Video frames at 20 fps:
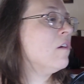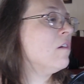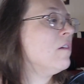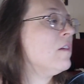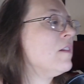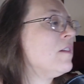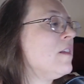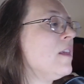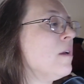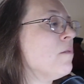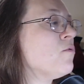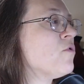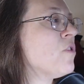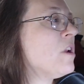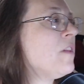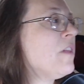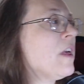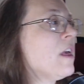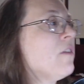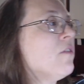Let's see. I'm trying
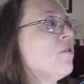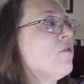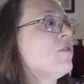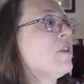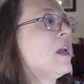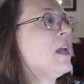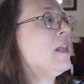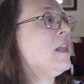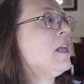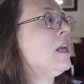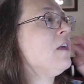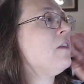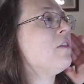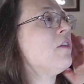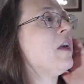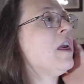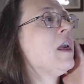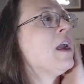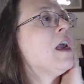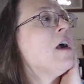to think if there's
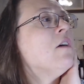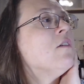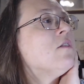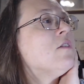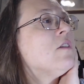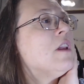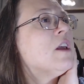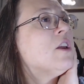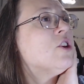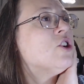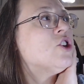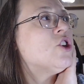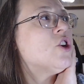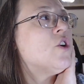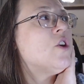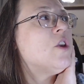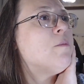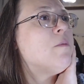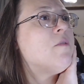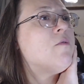anything else that I can show
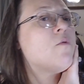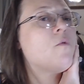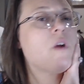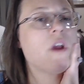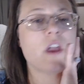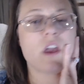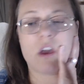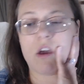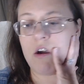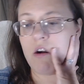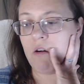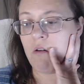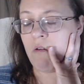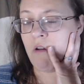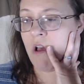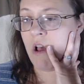you before I go.